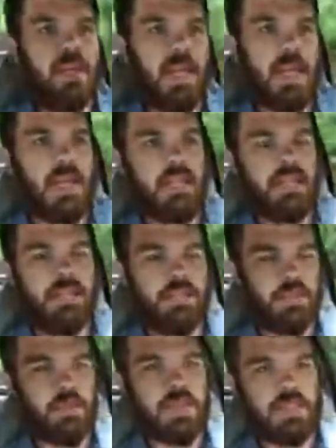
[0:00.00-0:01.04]
and it
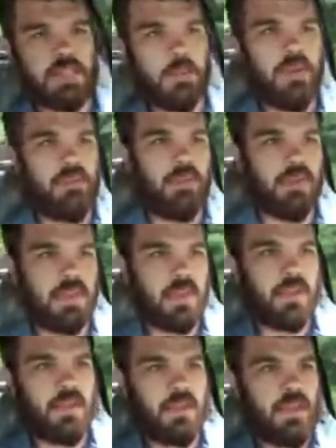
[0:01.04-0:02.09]
just messed up
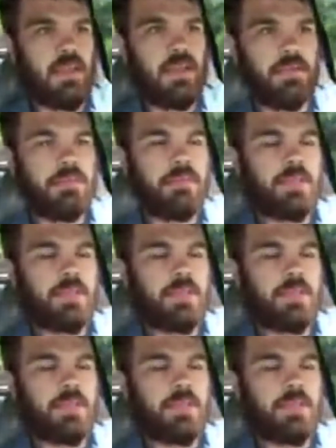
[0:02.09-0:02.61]
everything.